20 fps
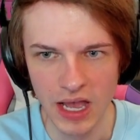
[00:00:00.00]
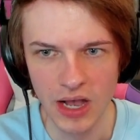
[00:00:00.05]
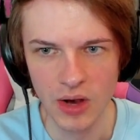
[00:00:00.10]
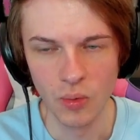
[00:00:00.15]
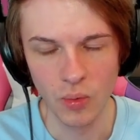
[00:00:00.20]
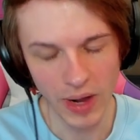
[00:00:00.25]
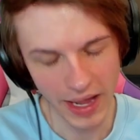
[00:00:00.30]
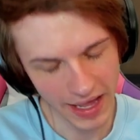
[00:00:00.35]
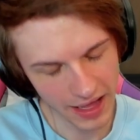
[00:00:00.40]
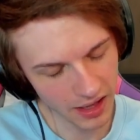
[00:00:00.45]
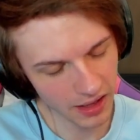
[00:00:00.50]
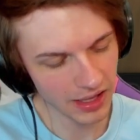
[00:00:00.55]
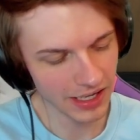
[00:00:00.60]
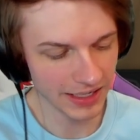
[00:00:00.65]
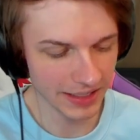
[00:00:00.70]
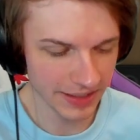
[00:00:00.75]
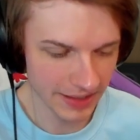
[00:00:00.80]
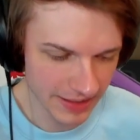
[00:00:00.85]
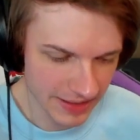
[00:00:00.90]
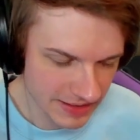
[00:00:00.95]
Well,
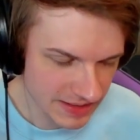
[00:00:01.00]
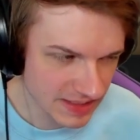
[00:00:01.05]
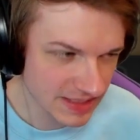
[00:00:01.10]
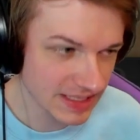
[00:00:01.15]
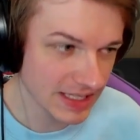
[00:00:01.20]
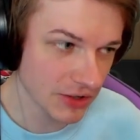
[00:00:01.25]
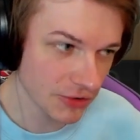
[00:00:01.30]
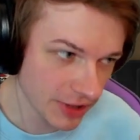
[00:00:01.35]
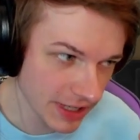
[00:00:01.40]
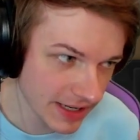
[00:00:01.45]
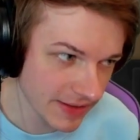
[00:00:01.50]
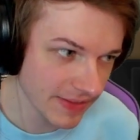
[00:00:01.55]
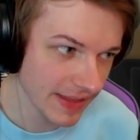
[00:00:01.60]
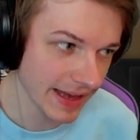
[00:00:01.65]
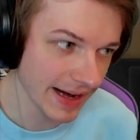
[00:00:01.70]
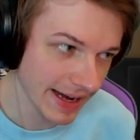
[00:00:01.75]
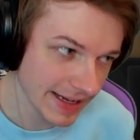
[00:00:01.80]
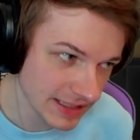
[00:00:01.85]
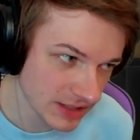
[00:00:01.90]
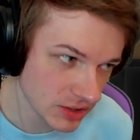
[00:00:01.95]
considering that
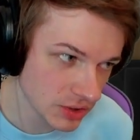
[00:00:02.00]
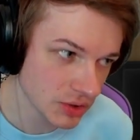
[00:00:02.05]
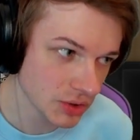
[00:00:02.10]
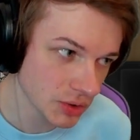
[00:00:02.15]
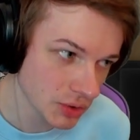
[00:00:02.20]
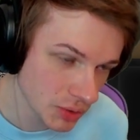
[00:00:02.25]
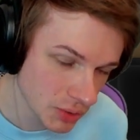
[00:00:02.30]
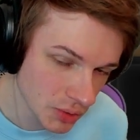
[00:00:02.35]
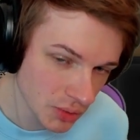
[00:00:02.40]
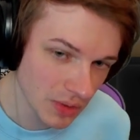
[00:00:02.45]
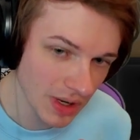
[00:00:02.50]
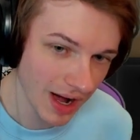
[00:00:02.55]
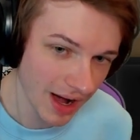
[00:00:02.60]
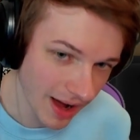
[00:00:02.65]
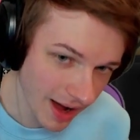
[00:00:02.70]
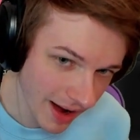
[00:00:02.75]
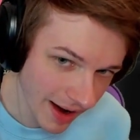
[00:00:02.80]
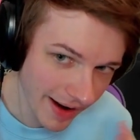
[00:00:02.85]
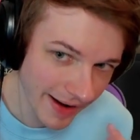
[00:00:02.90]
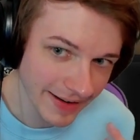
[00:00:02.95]
I do
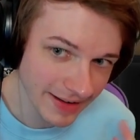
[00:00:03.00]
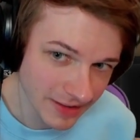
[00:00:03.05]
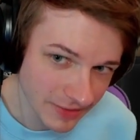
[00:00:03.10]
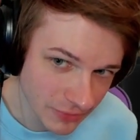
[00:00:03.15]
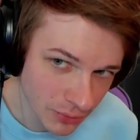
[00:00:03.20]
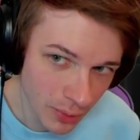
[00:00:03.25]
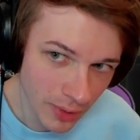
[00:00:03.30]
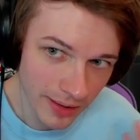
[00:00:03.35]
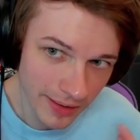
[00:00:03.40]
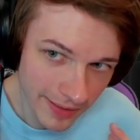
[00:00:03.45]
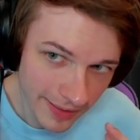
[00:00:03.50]
kind of want to